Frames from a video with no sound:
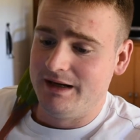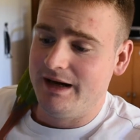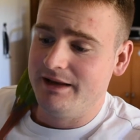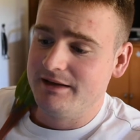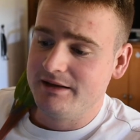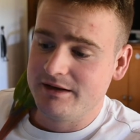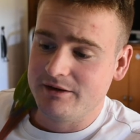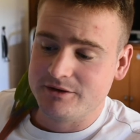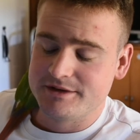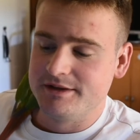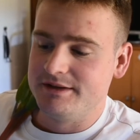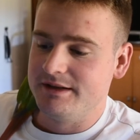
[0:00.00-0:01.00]
And then they
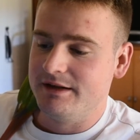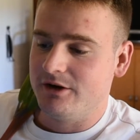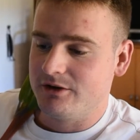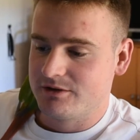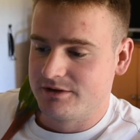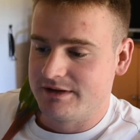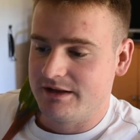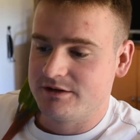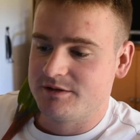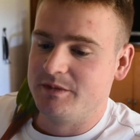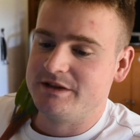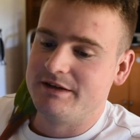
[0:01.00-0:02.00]
also did ultrasound,
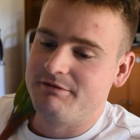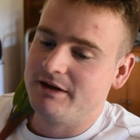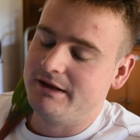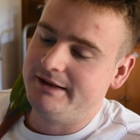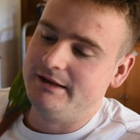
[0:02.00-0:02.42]
specifically